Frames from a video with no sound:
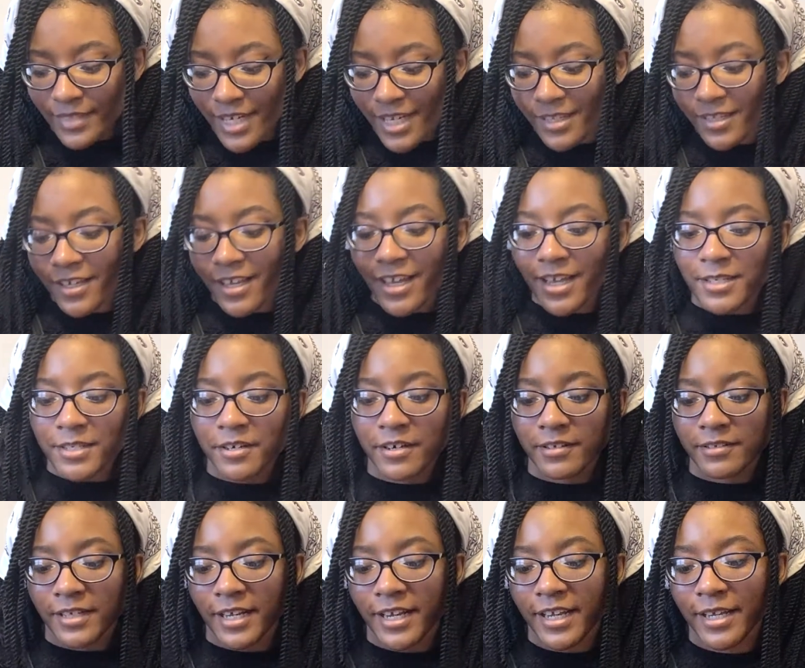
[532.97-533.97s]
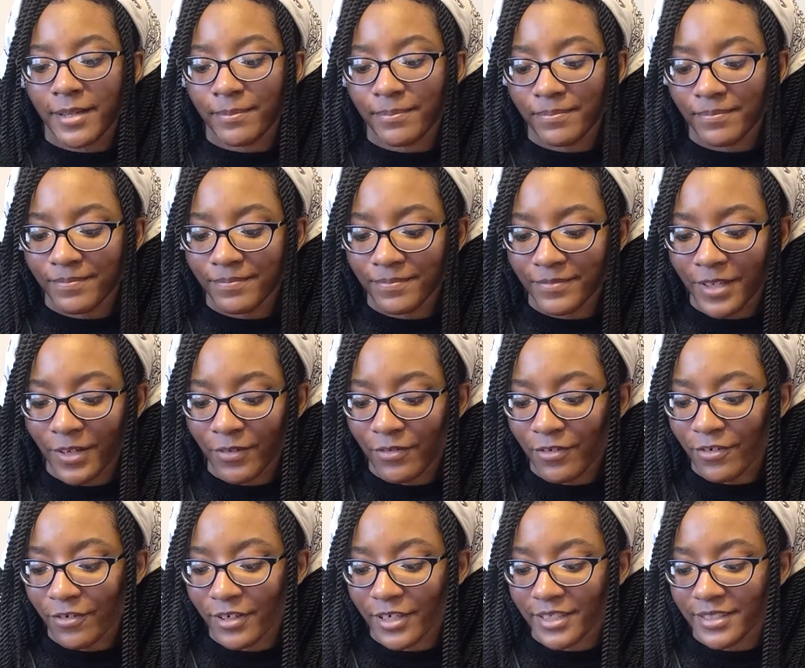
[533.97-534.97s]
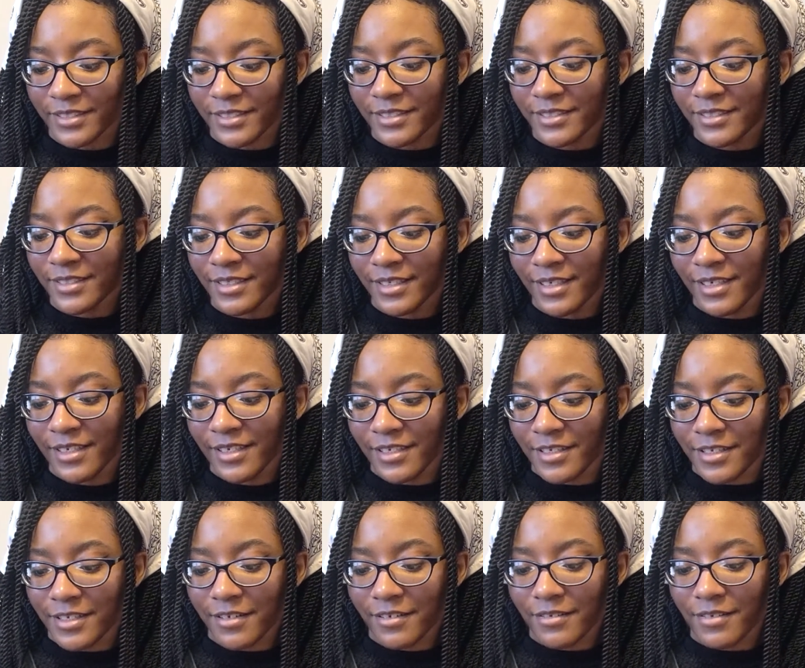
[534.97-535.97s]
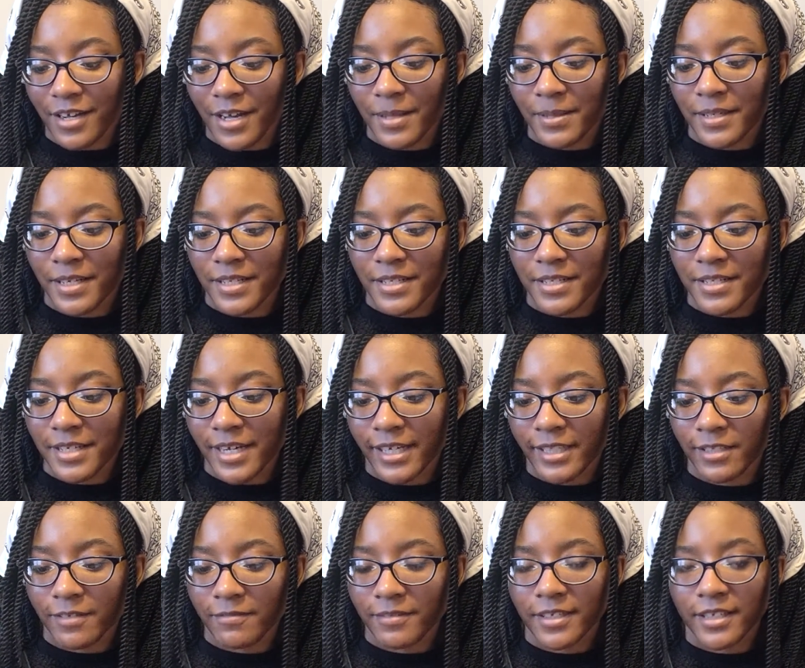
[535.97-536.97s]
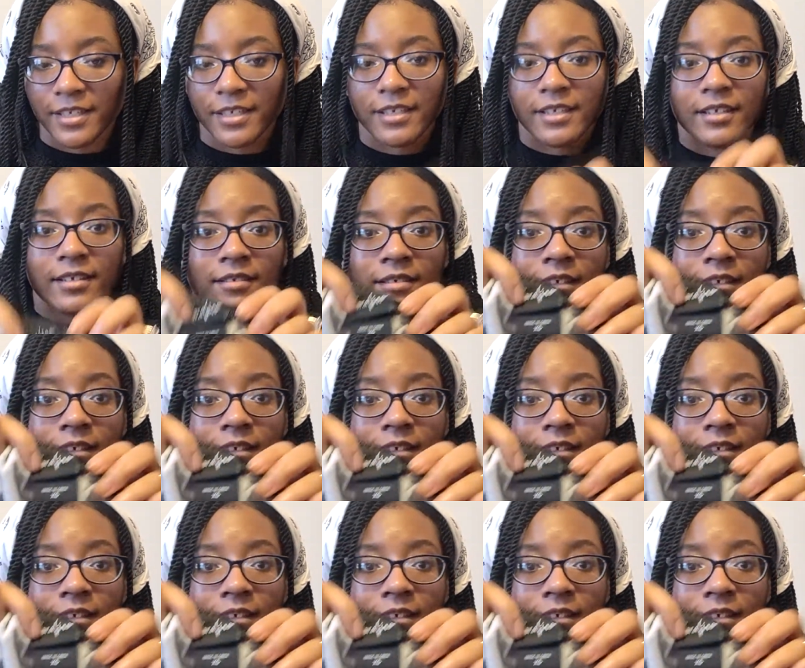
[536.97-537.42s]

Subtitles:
And it has her name, of course, on the inside of it.